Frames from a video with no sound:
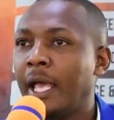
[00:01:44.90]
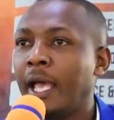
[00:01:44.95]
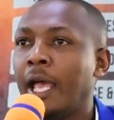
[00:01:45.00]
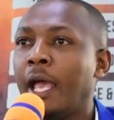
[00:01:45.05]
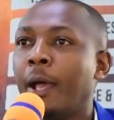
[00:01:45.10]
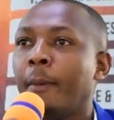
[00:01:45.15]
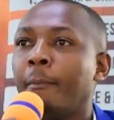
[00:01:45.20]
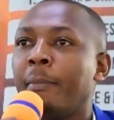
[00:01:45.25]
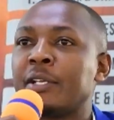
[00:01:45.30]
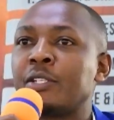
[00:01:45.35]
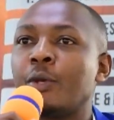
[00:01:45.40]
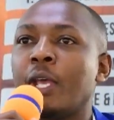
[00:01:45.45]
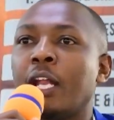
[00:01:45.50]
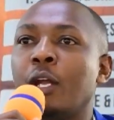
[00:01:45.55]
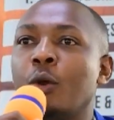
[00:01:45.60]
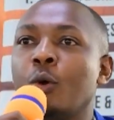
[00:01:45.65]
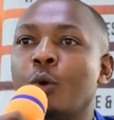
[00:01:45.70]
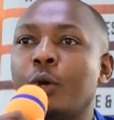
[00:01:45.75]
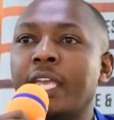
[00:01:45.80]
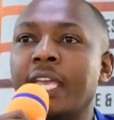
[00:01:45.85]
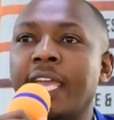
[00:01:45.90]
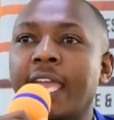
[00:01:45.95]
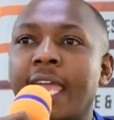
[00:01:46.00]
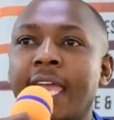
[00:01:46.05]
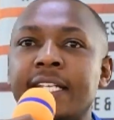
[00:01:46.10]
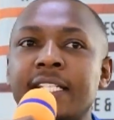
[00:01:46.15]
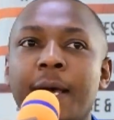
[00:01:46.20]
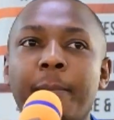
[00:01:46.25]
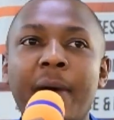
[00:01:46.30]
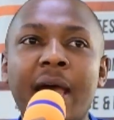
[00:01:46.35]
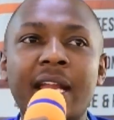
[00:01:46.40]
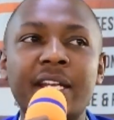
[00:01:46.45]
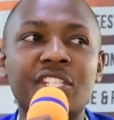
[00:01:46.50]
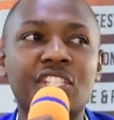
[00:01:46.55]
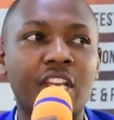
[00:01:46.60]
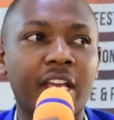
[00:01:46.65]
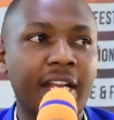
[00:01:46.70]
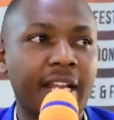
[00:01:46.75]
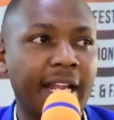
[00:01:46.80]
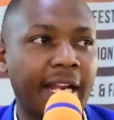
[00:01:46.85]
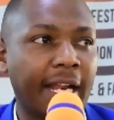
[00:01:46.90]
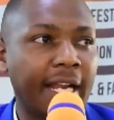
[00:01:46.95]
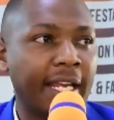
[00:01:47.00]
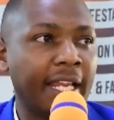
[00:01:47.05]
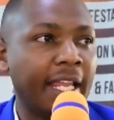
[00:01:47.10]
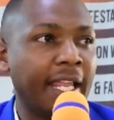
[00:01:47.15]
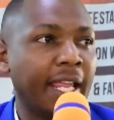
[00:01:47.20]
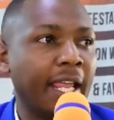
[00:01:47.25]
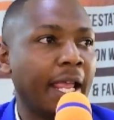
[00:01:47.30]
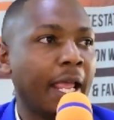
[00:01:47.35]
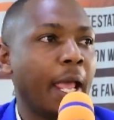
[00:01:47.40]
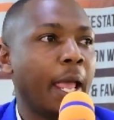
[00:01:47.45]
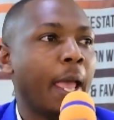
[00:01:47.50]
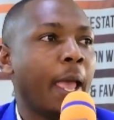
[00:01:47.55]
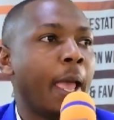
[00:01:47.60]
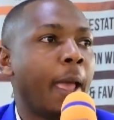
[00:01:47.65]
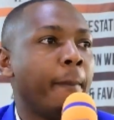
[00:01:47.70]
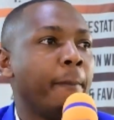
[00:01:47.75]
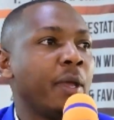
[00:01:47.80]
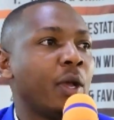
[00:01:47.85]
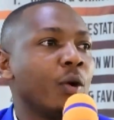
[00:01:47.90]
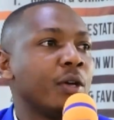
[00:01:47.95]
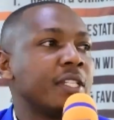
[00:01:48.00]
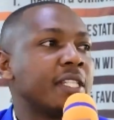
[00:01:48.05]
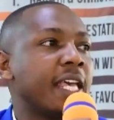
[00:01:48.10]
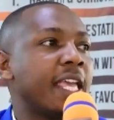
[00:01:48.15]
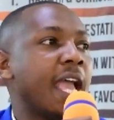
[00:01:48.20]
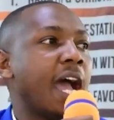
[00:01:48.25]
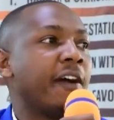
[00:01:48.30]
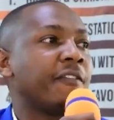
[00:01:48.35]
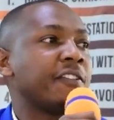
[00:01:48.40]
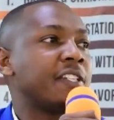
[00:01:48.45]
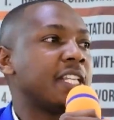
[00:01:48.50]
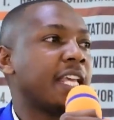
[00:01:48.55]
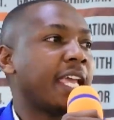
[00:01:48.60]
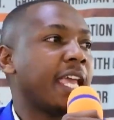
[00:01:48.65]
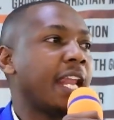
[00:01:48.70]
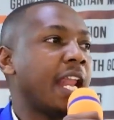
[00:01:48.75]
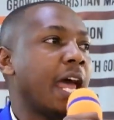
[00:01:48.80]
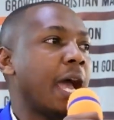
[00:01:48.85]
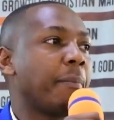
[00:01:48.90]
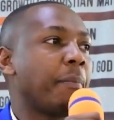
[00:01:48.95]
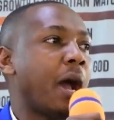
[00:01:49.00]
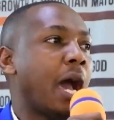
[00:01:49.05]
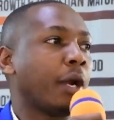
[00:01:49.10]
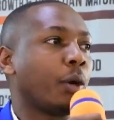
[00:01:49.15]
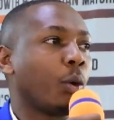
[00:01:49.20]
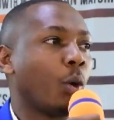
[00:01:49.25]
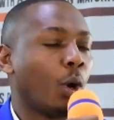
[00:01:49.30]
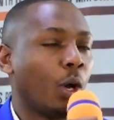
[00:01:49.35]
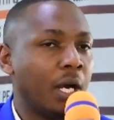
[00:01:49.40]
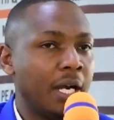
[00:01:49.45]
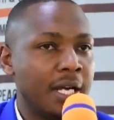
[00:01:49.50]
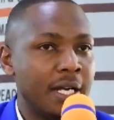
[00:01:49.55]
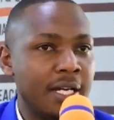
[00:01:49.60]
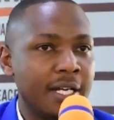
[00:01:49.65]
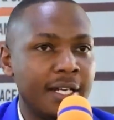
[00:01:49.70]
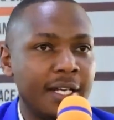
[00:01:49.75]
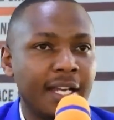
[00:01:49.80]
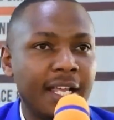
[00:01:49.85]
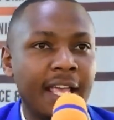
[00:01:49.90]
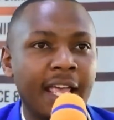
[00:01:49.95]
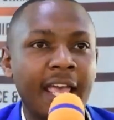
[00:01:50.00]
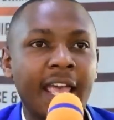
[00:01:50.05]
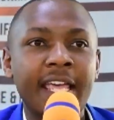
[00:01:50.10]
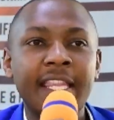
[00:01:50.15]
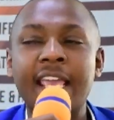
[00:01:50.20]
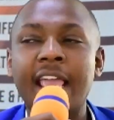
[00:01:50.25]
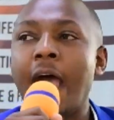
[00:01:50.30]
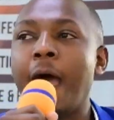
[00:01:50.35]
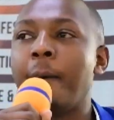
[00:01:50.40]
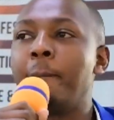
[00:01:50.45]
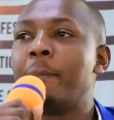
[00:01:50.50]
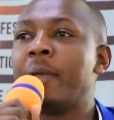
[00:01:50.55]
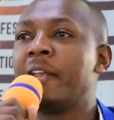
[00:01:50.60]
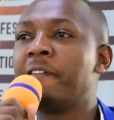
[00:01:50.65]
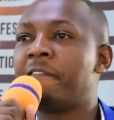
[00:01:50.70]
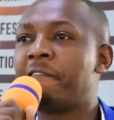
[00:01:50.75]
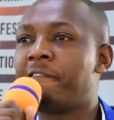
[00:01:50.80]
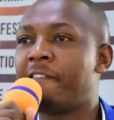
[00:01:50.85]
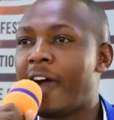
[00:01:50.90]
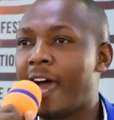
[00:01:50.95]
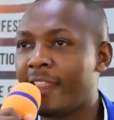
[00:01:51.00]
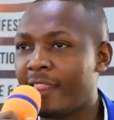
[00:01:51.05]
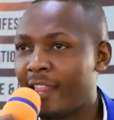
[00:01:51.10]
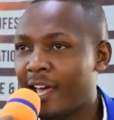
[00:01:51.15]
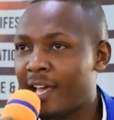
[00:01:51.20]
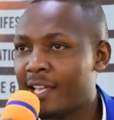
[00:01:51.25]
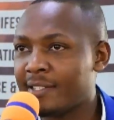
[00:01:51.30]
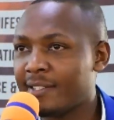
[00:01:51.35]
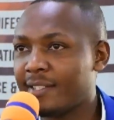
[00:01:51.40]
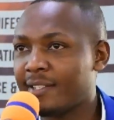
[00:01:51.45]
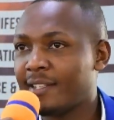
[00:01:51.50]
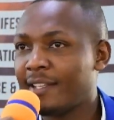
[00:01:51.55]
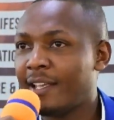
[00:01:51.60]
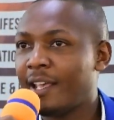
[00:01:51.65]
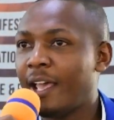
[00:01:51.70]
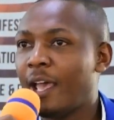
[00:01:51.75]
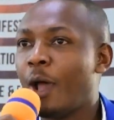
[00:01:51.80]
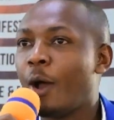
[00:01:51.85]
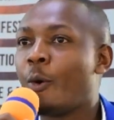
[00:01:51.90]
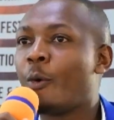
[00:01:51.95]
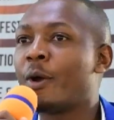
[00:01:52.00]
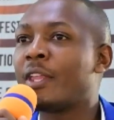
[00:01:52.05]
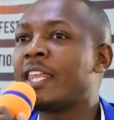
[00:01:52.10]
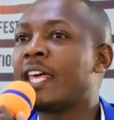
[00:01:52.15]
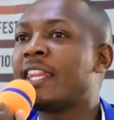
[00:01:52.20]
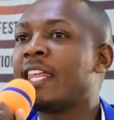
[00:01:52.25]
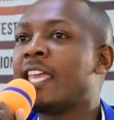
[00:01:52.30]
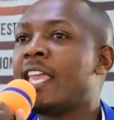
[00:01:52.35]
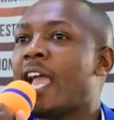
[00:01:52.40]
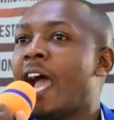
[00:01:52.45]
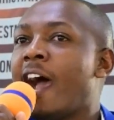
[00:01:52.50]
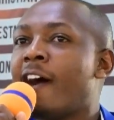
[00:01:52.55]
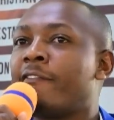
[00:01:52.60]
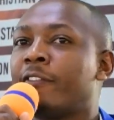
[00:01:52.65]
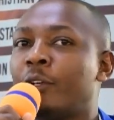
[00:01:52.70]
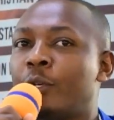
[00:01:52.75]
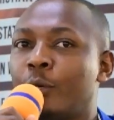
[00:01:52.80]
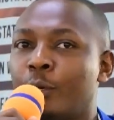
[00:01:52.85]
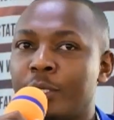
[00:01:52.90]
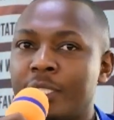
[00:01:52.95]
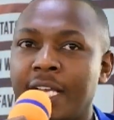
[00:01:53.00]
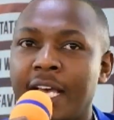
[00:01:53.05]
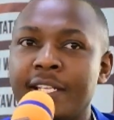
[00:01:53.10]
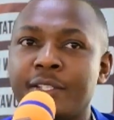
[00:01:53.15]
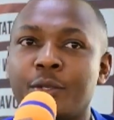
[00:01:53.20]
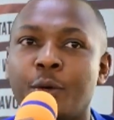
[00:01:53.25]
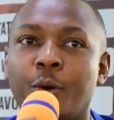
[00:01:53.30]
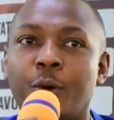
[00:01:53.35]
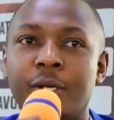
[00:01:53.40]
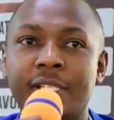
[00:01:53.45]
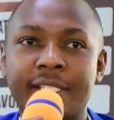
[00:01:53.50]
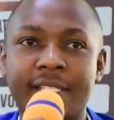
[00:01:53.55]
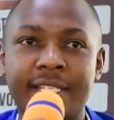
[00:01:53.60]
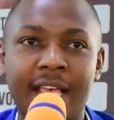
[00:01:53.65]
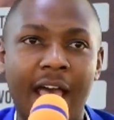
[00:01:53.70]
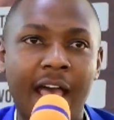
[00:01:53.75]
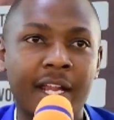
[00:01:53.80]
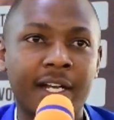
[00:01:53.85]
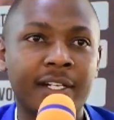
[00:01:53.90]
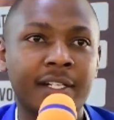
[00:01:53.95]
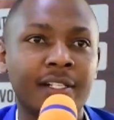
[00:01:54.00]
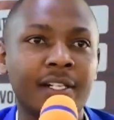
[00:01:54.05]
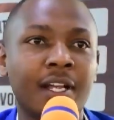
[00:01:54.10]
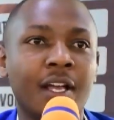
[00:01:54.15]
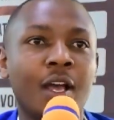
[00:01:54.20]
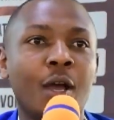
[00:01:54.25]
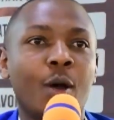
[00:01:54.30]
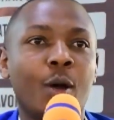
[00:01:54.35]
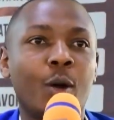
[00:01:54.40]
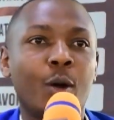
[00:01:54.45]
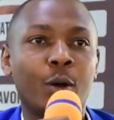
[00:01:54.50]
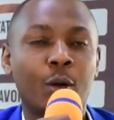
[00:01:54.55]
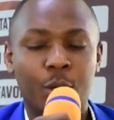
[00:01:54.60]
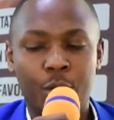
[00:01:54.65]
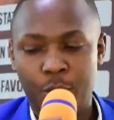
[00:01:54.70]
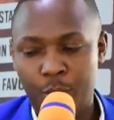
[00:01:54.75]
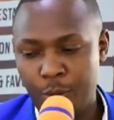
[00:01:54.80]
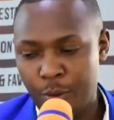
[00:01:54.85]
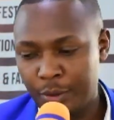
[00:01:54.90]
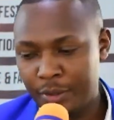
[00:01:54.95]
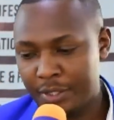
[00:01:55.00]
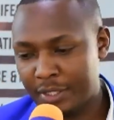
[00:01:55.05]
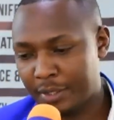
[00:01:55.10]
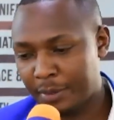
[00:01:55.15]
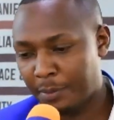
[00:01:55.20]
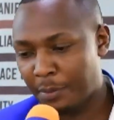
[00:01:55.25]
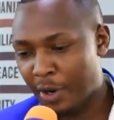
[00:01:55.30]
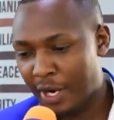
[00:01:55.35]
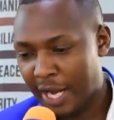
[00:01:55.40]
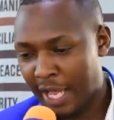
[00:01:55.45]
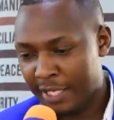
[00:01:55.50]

but we are looking at a man generally because they have taken up a role. They have been fathers, whether they have daughters or son or not. And